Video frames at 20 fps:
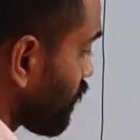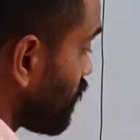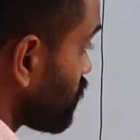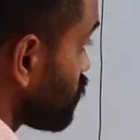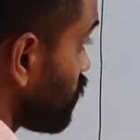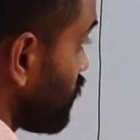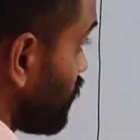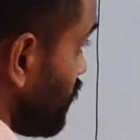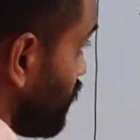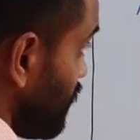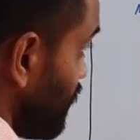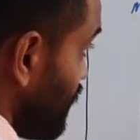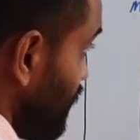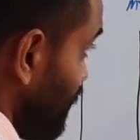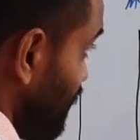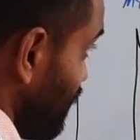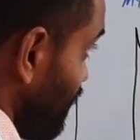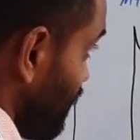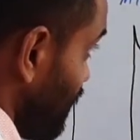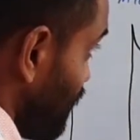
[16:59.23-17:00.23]

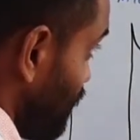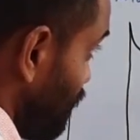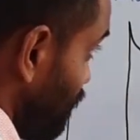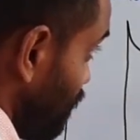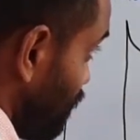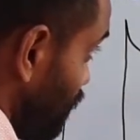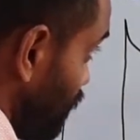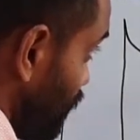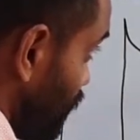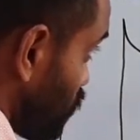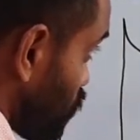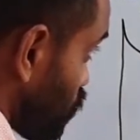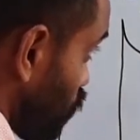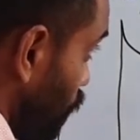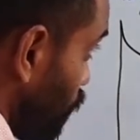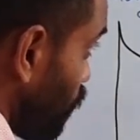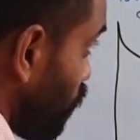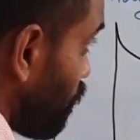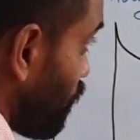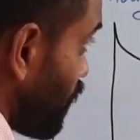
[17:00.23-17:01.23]

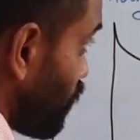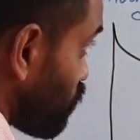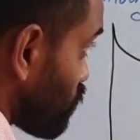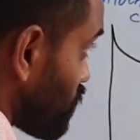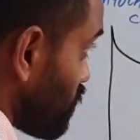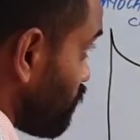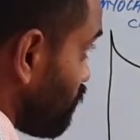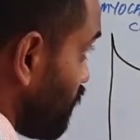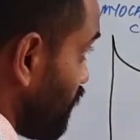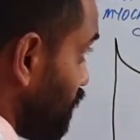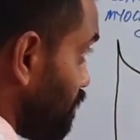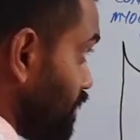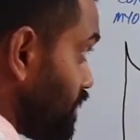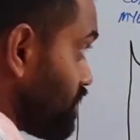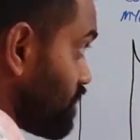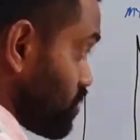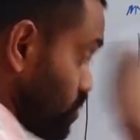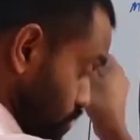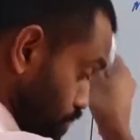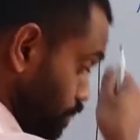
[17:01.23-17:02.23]
tropomyosin
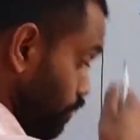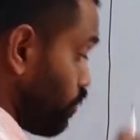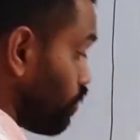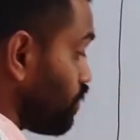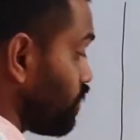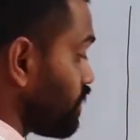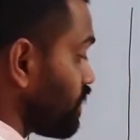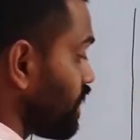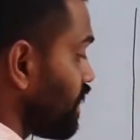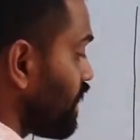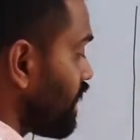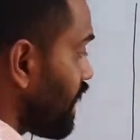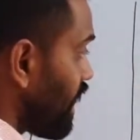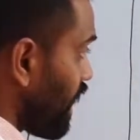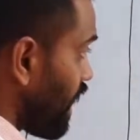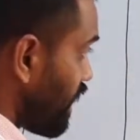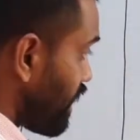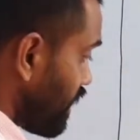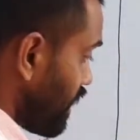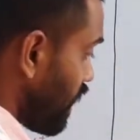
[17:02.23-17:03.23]
filament is pulled,
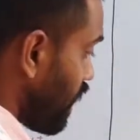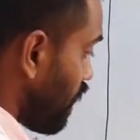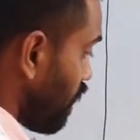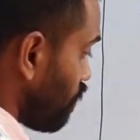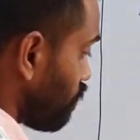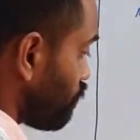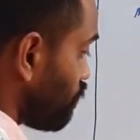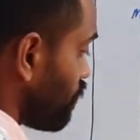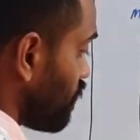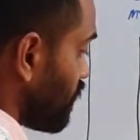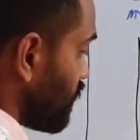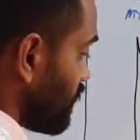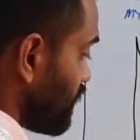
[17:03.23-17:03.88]
and now